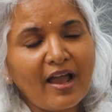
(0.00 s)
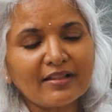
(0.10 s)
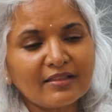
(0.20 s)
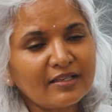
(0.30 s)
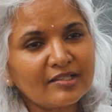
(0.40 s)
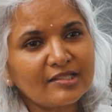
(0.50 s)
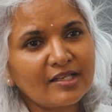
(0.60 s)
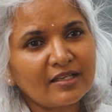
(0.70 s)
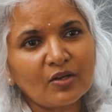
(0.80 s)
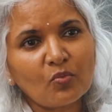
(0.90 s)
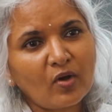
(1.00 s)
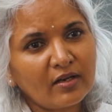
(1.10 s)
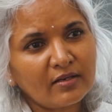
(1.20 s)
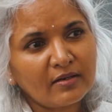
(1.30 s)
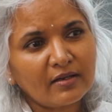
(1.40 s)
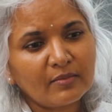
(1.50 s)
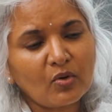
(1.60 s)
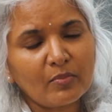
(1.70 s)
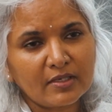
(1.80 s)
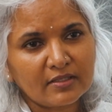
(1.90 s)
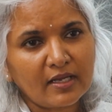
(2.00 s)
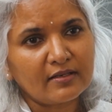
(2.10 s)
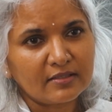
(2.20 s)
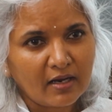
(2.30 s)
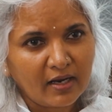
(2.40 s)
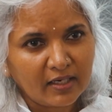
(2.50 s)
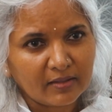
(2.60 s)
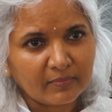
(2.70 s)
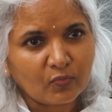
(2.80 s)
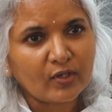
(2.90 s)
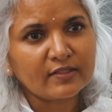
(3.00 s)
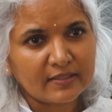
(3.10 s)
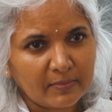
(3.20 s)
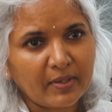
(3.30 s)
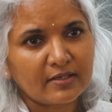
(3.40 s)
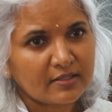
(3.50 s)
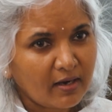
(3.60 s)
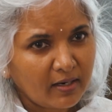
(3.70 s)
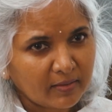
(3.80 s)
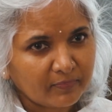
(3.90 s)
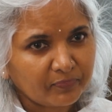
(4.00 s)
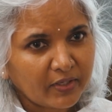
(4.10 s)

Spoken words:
I think it's taking one moment at a time, one step at a time.